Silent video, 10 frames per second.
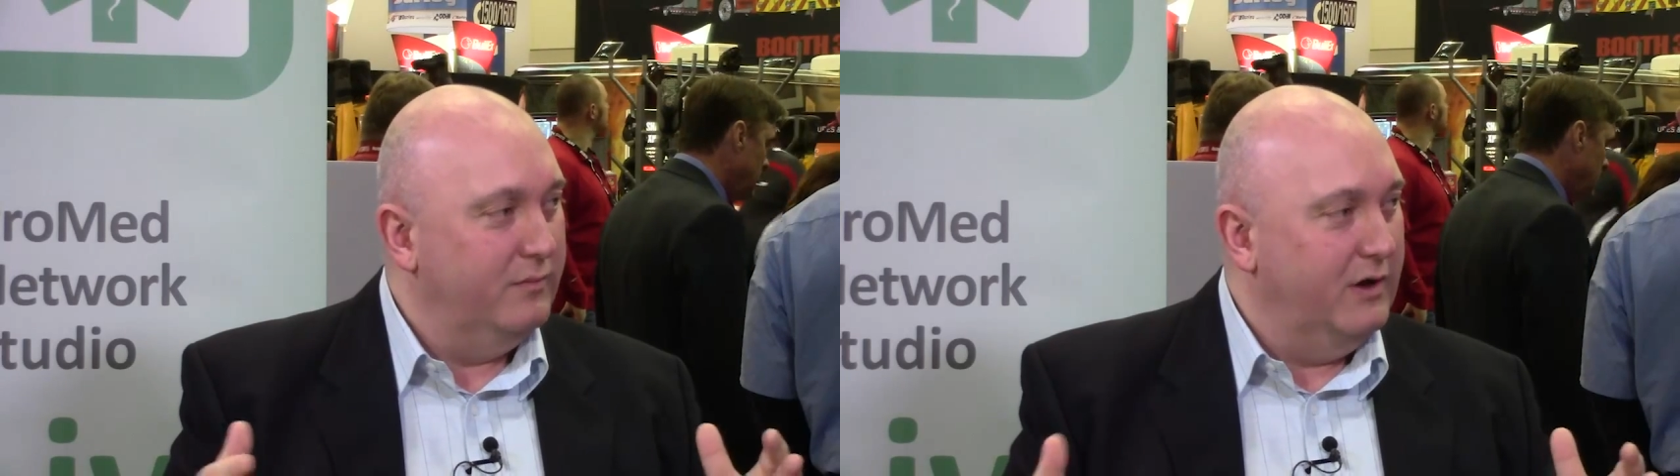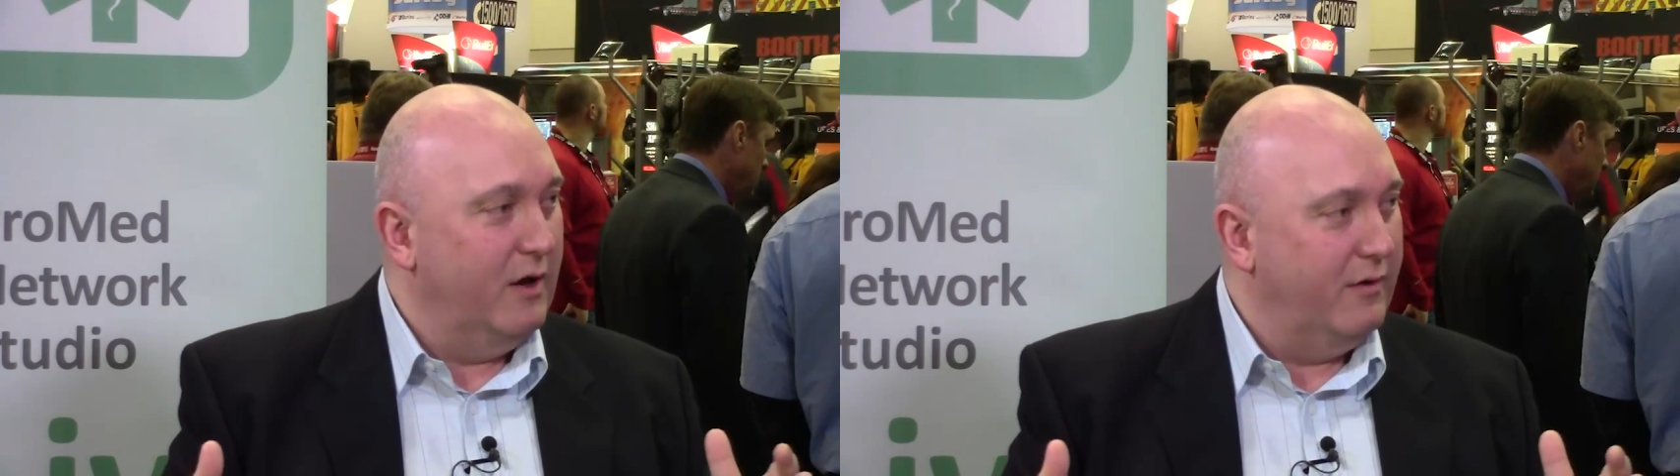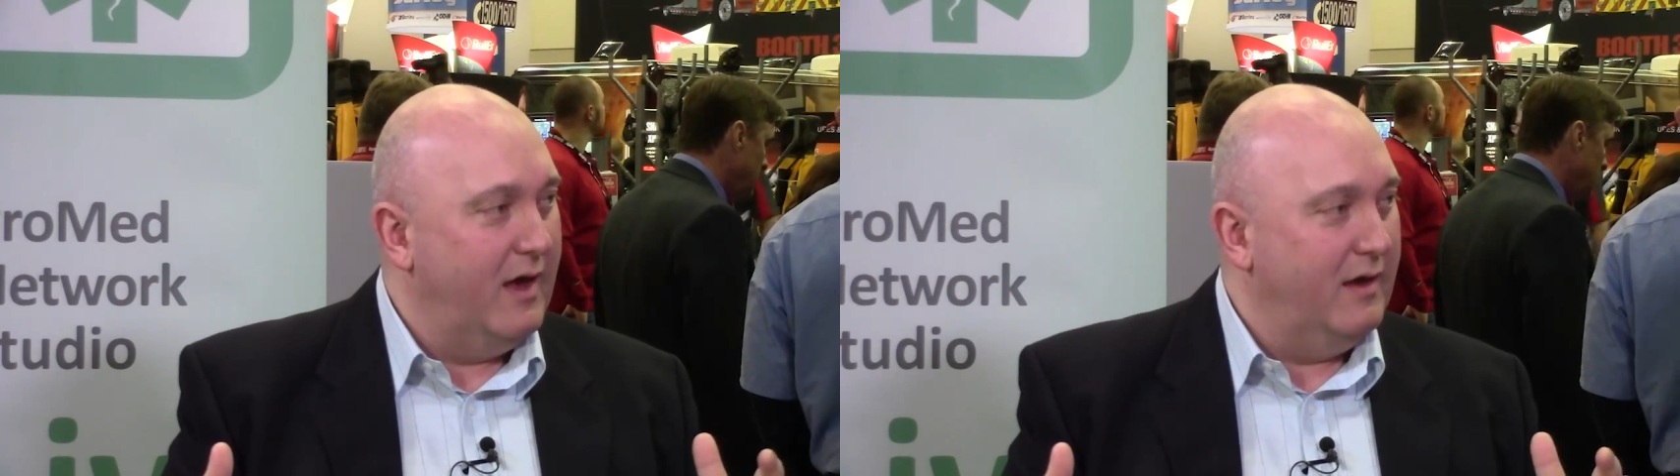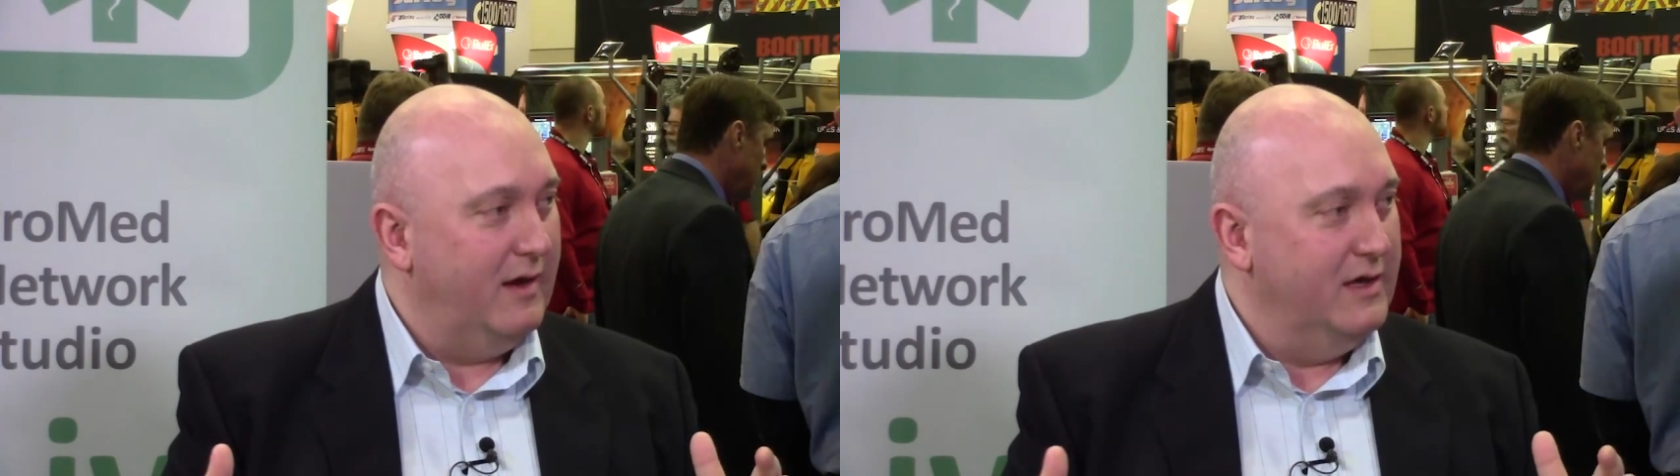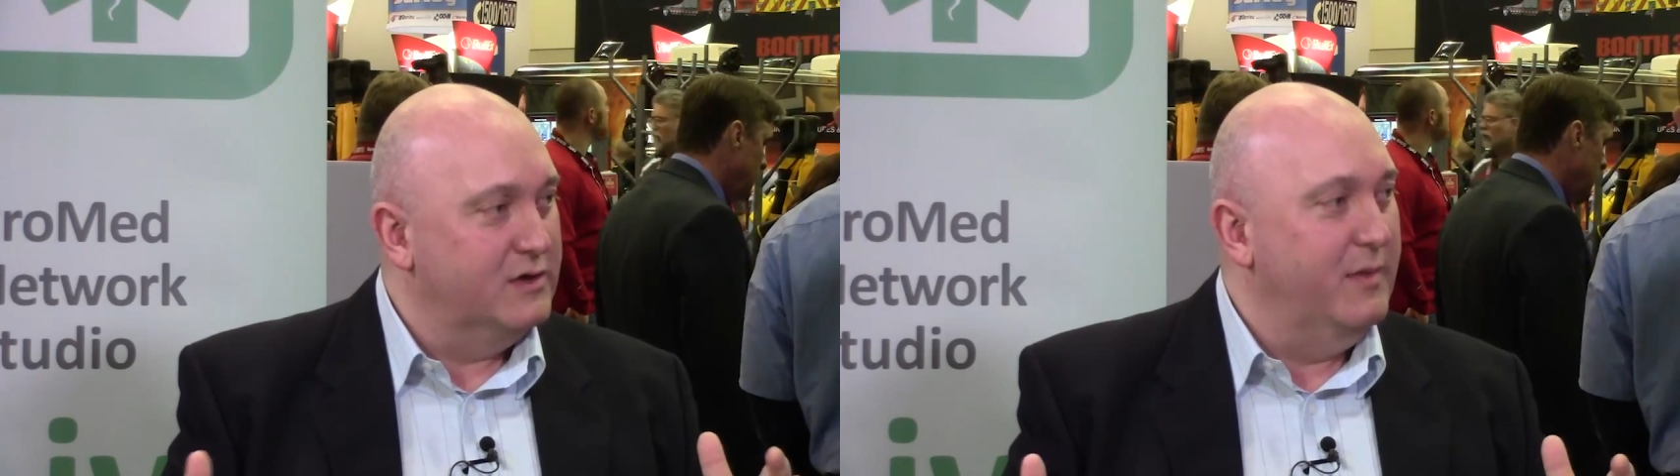you know, that
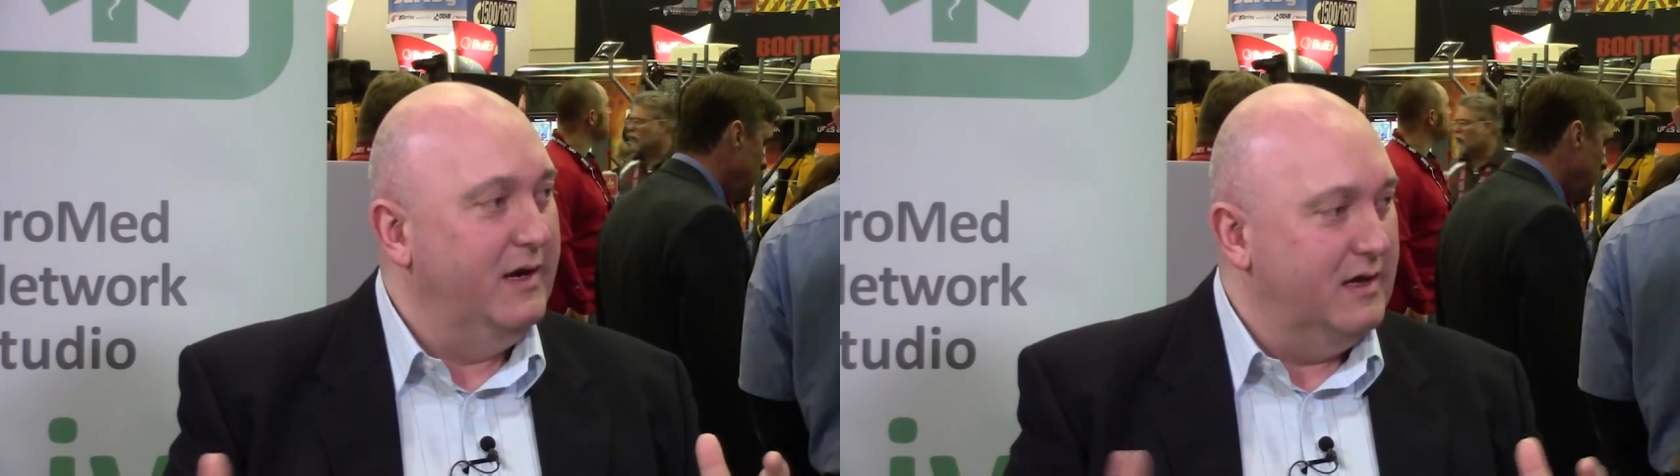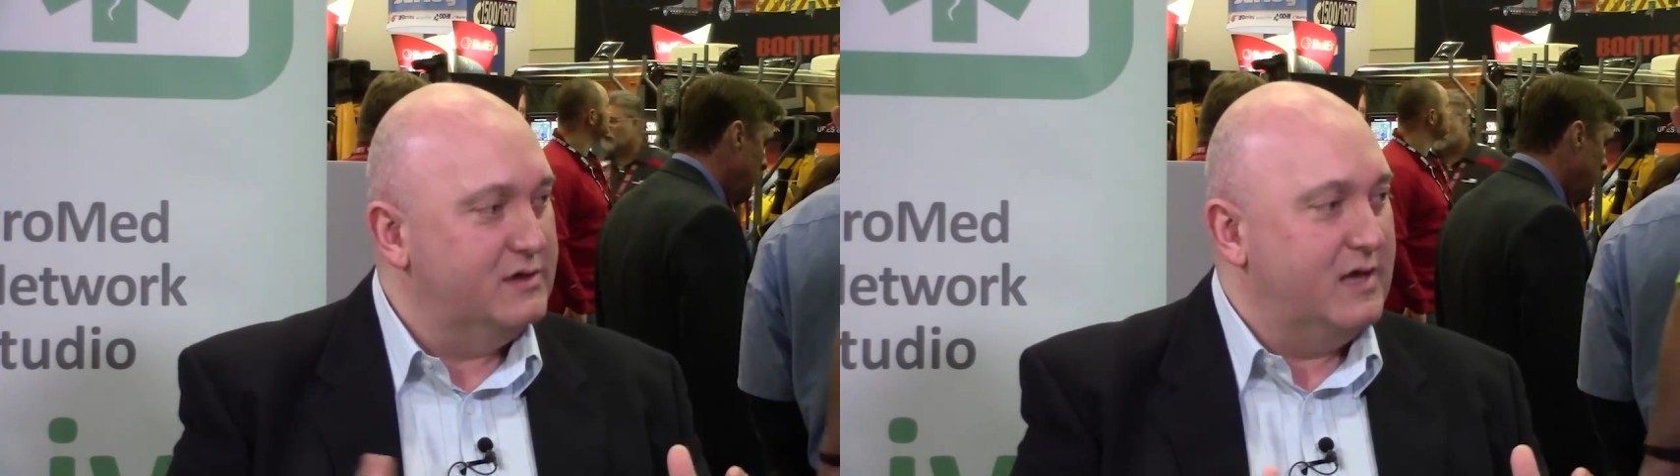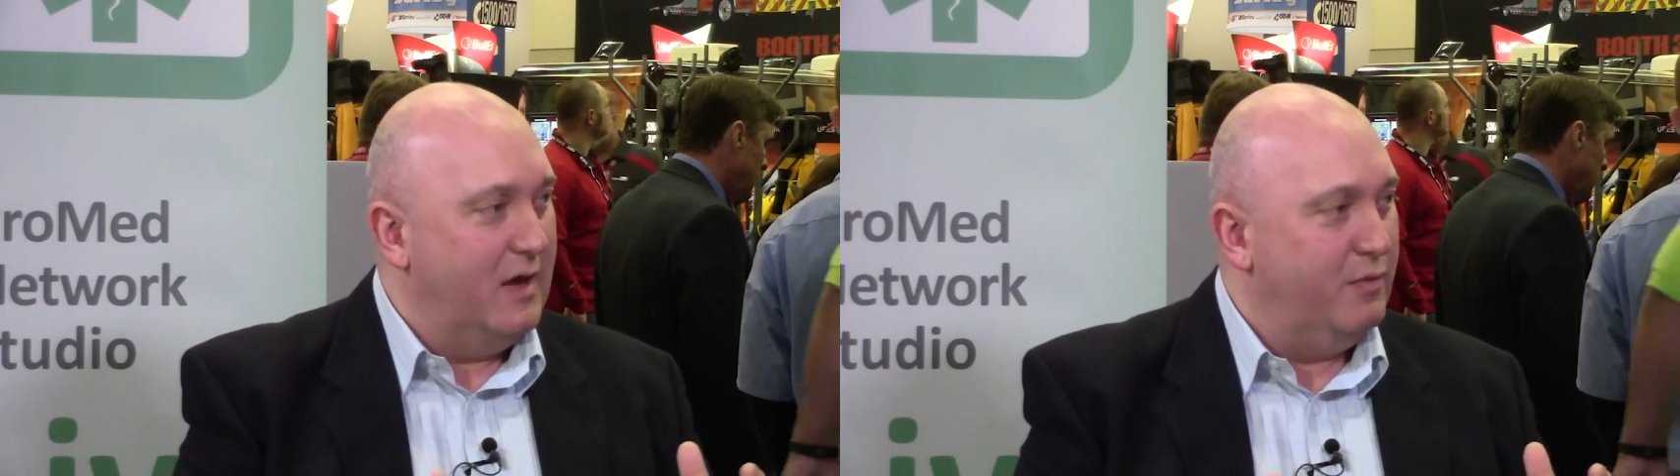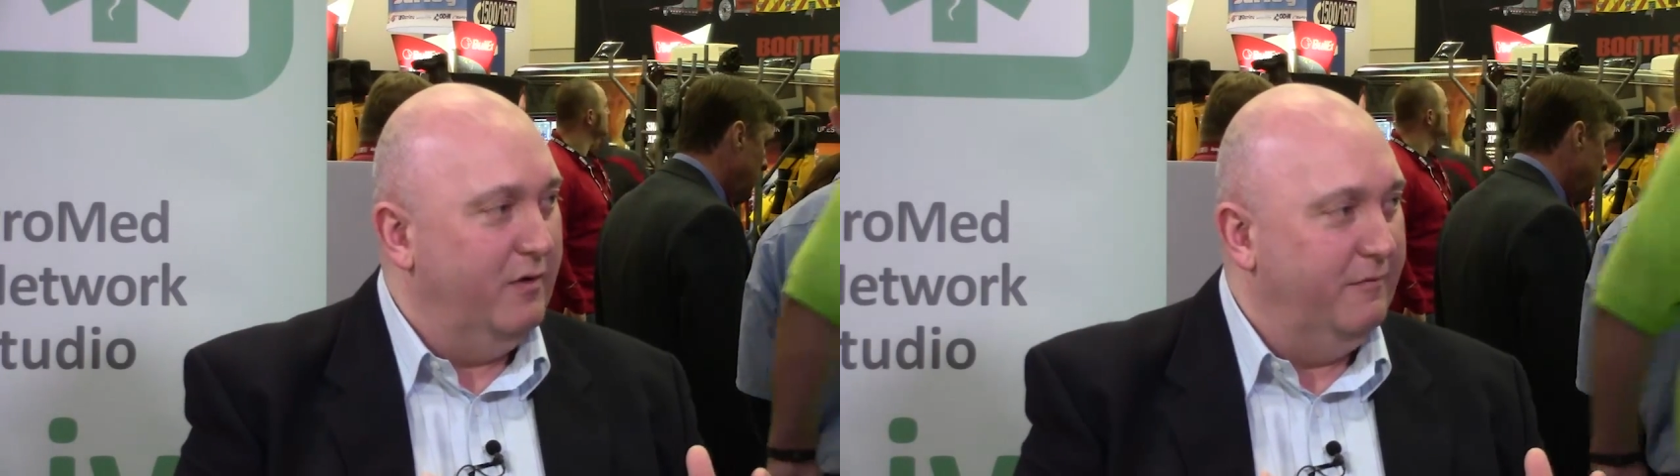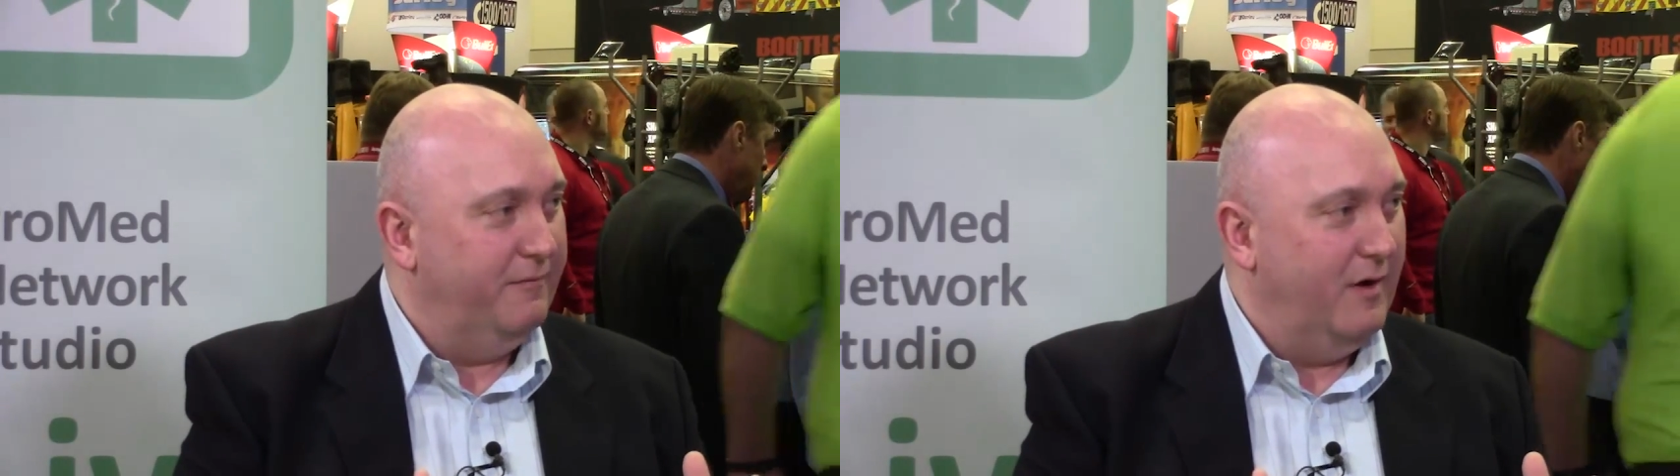intermediate step
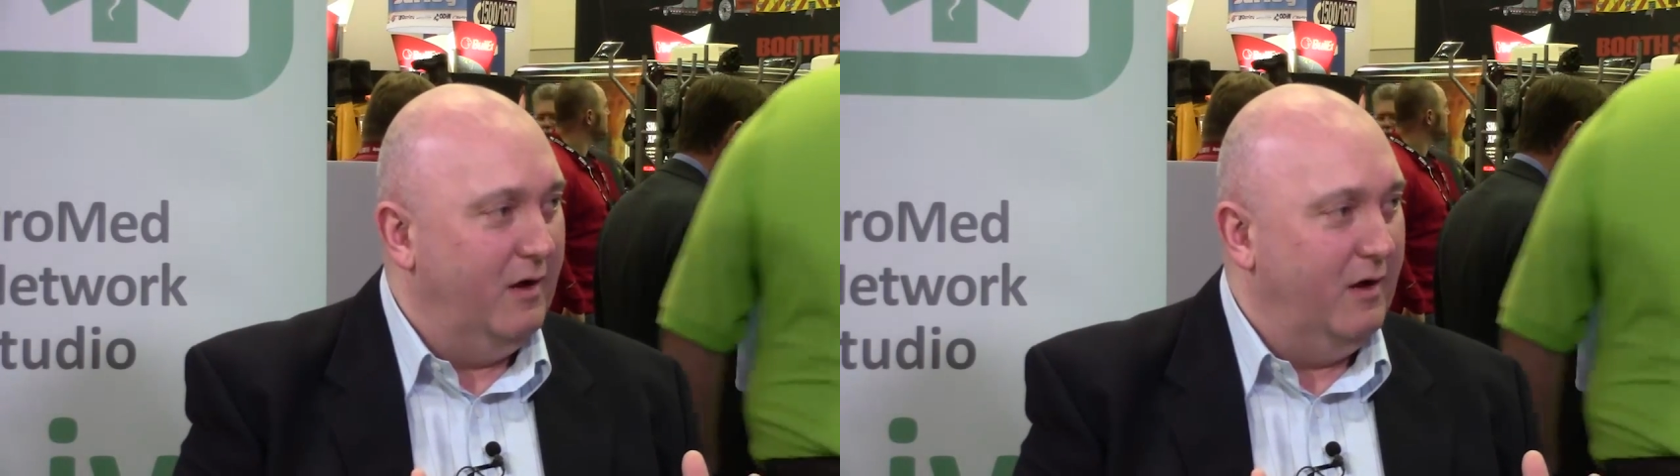of